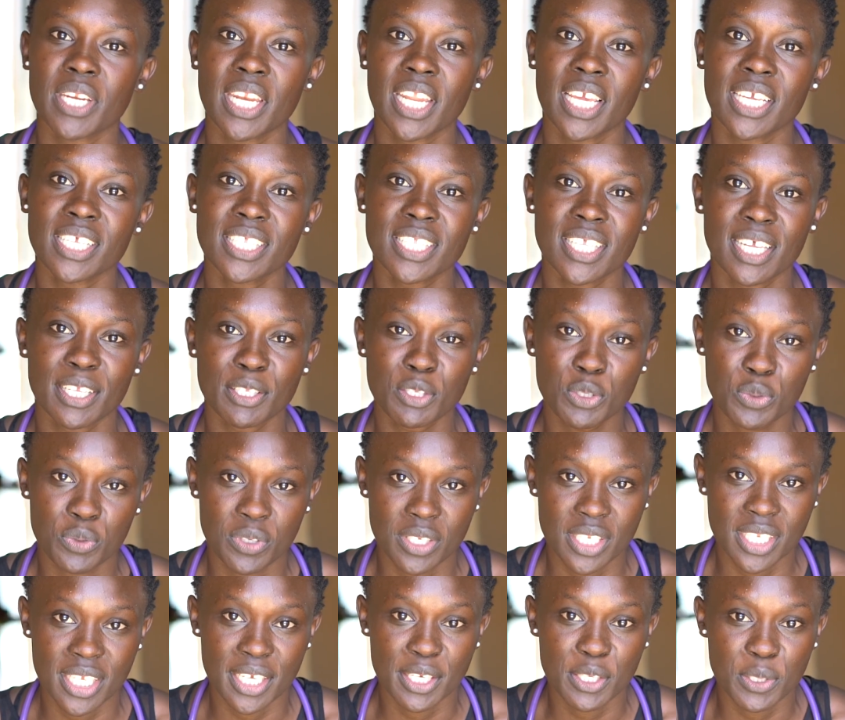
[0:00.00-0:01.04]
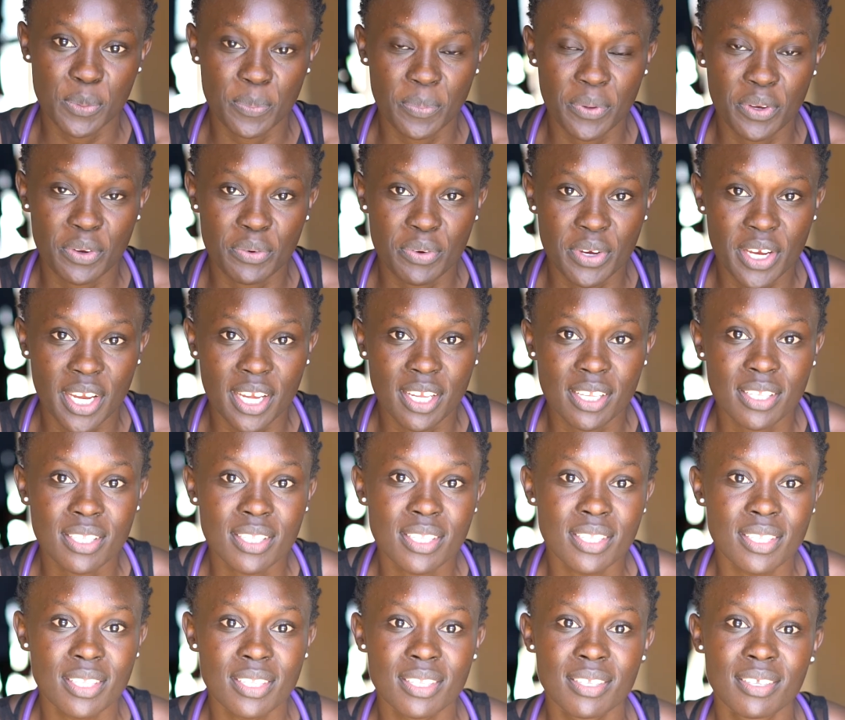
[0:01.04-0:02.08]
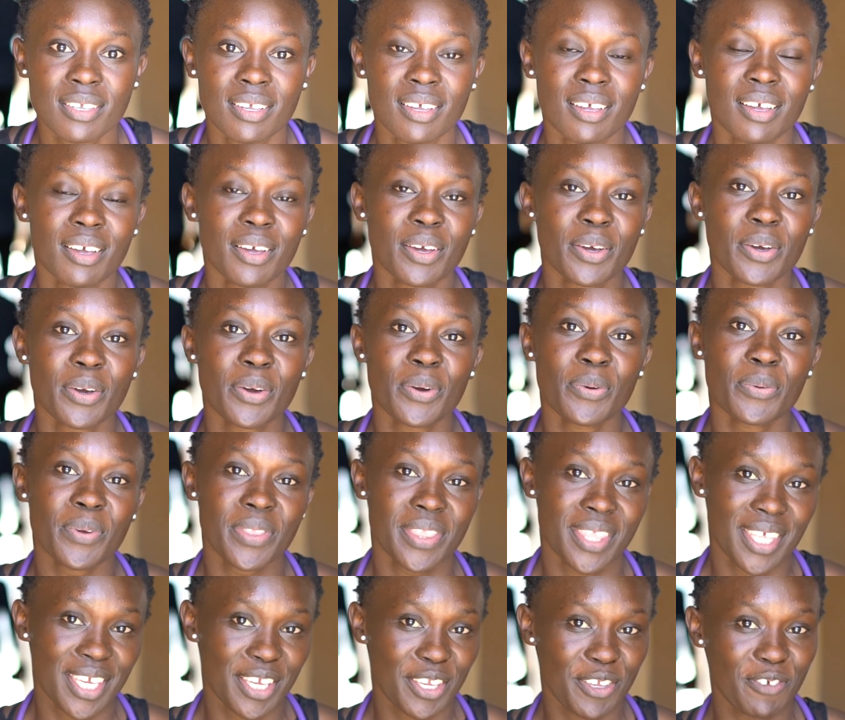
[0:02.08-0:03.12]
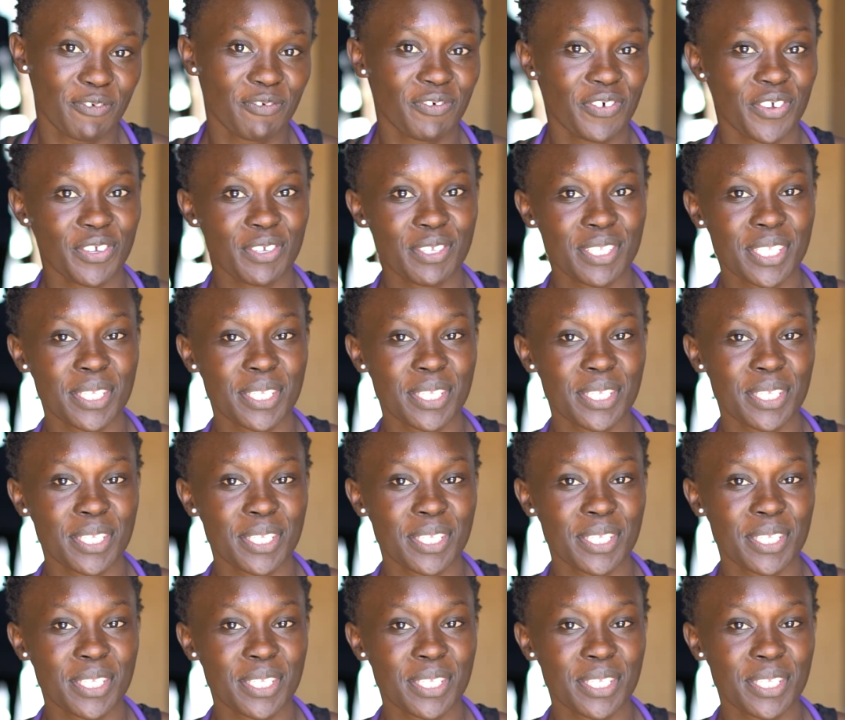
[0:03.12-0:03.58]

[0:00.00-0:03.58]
nice and sweet experience. We thank you for your